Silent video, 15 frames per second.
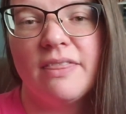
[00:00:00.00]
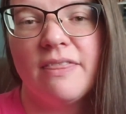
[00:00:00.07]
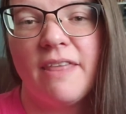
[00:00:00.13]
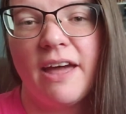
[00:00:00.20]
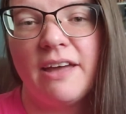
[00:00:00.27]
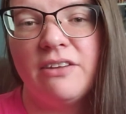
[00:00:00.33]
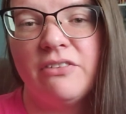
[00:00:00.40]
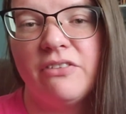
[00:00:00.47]

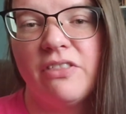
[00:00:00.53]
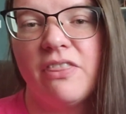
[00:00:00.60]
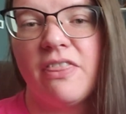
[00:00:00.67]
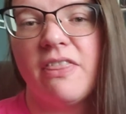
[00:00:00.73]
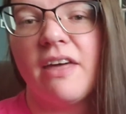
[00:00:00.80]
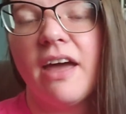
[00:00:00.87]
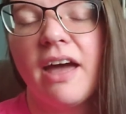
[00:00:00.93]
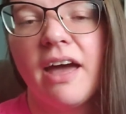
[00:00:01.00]
that is
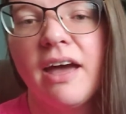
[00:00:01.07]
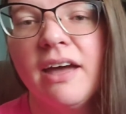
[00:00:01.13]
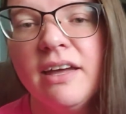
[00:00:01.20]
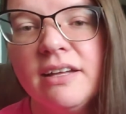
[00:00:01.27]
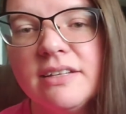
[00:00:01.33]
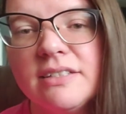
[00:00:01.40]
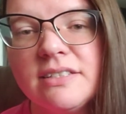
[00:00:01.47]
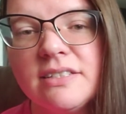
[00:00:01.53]

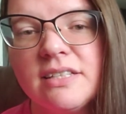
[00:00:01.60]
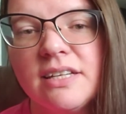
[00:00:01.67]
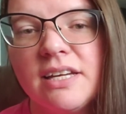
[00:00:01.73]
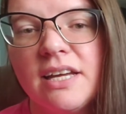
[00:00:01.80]
that.